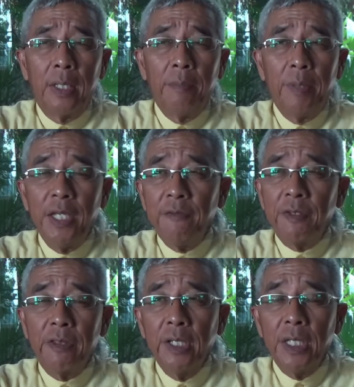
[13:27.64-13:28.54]
I believe
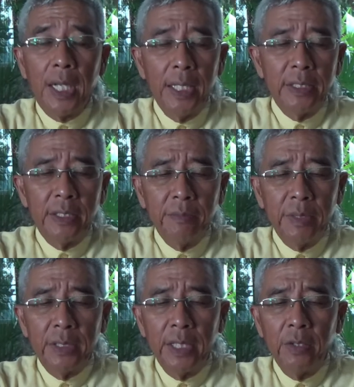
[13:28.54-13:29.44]
the third item,
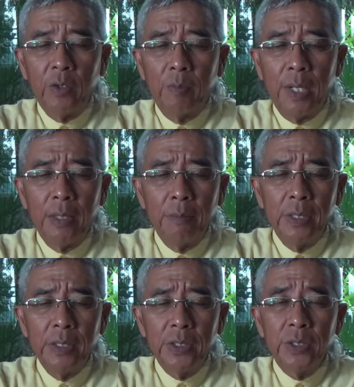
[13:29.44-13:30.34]
the Ten
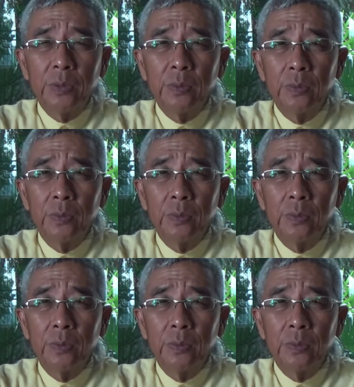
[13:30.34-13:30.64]
Commandments,